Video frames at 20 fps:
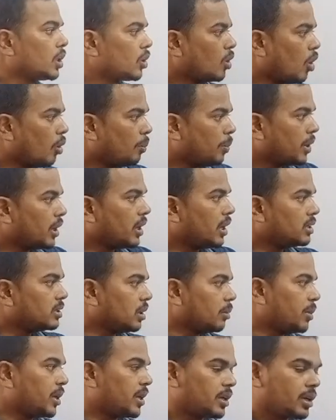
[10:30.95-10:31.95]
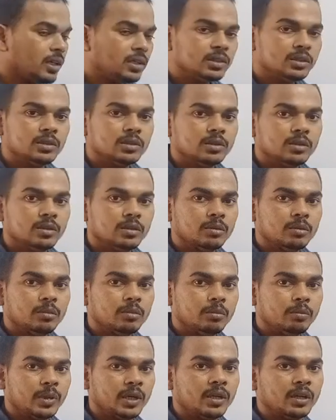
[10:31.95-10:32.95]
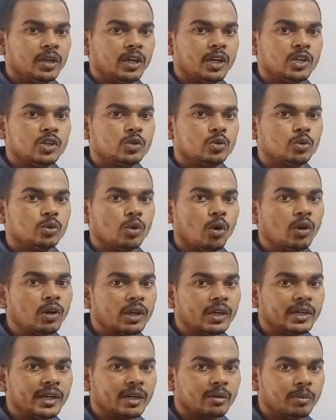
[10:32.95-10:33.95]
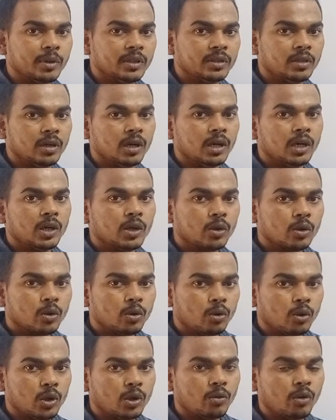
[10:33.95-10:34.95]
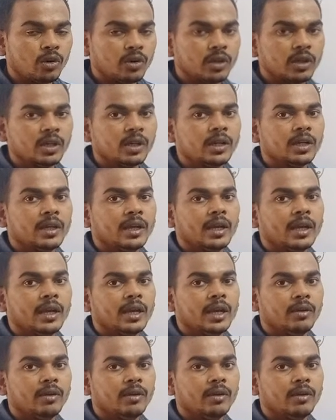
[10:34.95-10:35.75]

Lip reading: Copper is a metal, but it do not react with the cold water,